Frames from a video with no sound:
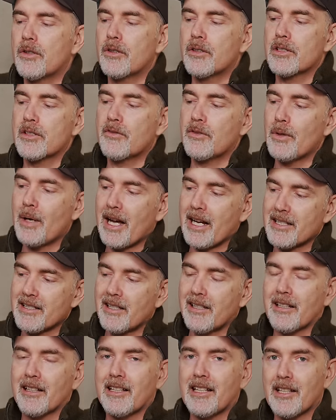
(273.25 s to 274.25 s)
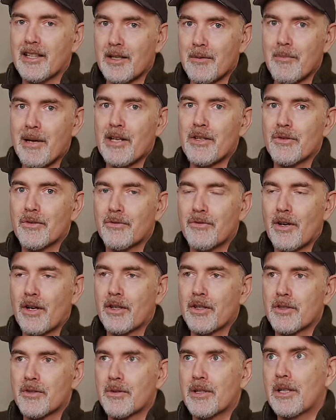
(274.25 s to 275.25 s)
because if you accidentally hit the manual
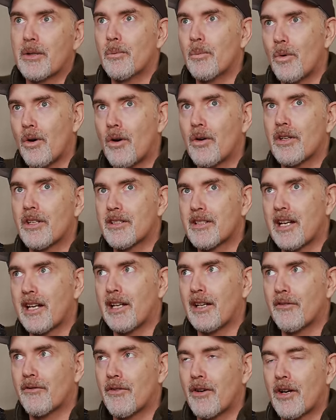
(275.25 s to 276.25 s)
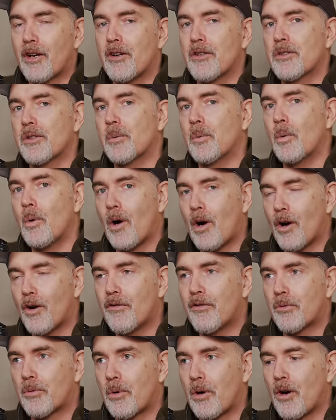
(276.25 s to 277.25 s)
focus ring while you're taking photos, it will
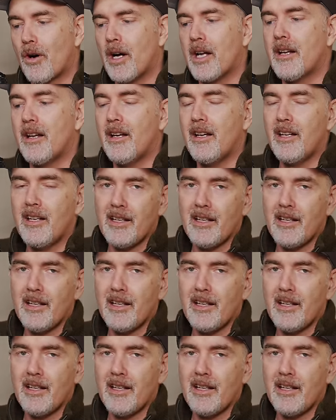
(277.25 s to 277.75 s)
override